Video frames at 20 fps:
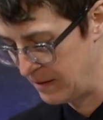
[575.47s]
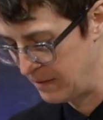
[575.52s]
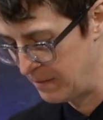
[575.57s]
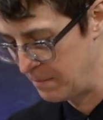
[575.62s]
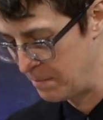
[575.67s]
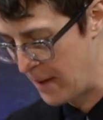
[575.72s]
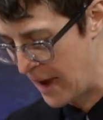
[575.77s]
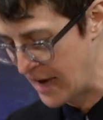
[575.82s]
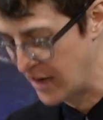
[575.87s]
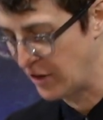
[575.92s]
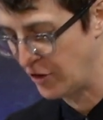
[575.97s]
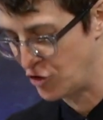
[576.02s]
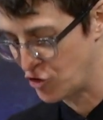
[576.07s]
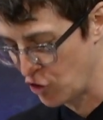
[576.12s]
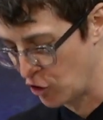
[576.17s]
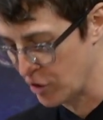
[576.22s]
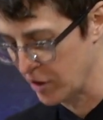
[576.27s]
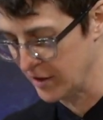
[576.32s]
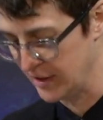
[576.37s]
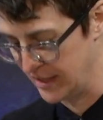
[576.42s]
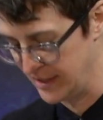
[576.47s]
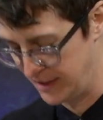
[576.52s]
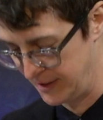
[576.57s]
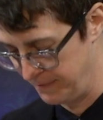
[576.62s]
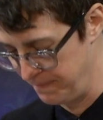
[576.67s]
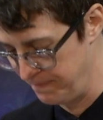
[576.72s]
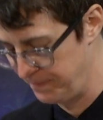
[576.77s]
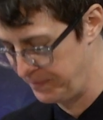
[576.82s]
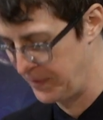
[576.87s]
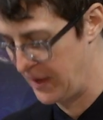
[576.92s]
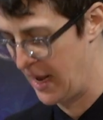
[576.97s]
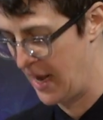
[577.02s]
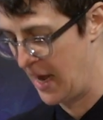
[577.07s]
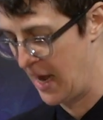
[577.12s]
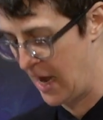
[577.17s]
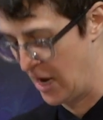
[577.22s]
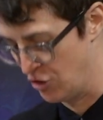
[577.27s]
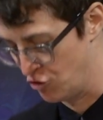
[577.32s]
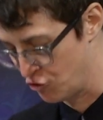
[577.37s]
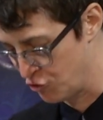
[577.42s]
make journalism
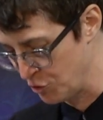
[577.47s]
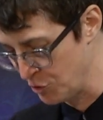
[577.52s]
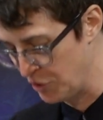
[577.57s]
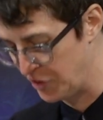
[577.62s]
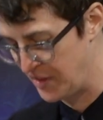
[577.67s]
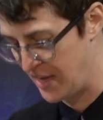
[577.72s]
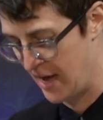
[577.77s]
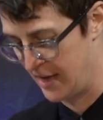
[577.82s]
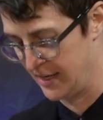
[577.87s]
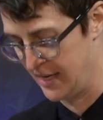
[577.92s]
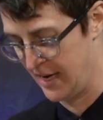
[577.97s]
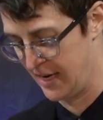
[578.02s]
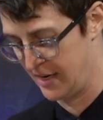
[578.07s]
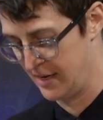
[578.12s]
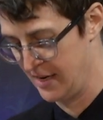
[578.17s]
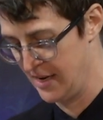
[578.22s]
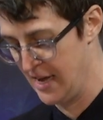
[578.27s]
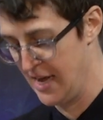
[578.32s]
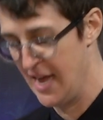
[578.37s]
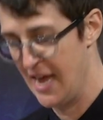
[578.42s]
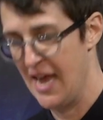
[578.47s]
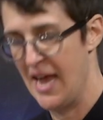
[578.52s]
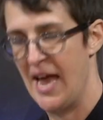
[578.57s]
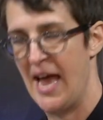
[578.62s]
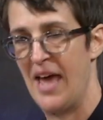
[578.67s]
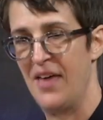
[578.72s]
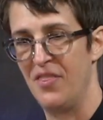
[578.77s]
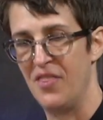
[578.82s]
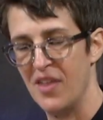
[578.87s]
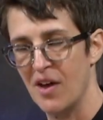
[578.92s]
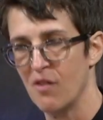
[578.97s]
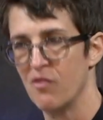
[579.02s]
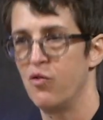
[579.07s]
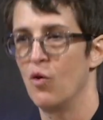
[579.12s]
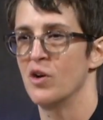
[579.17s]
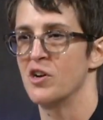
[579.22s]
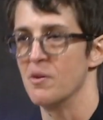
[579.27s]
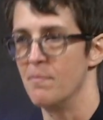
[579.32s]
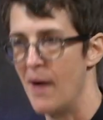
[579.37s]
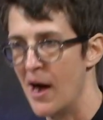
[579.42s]
and truth-telling and
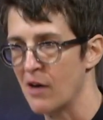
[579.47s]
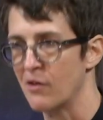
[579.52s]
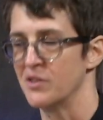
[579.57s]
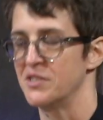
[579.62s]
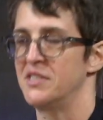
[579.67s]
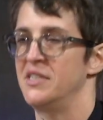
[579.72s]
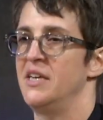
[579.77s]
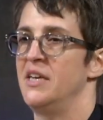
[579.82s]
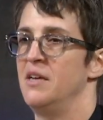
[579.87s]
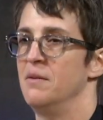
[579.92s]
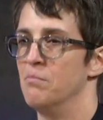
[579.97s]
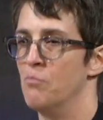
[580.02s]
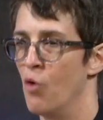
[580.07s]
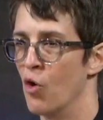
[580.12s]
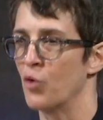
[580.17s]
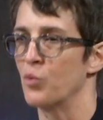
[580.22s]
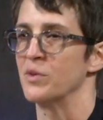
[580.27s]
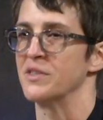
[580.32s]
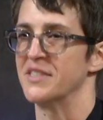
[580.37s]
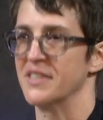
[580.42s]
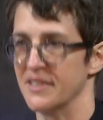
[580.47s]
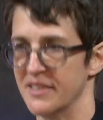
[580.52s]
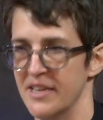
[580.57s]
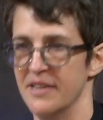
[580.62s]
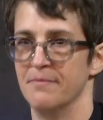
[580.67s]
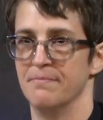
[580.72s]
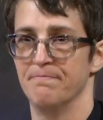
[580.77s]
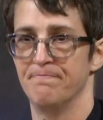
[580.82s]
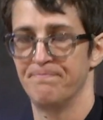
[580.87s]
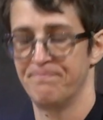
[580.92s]
therefore democracy more resilient.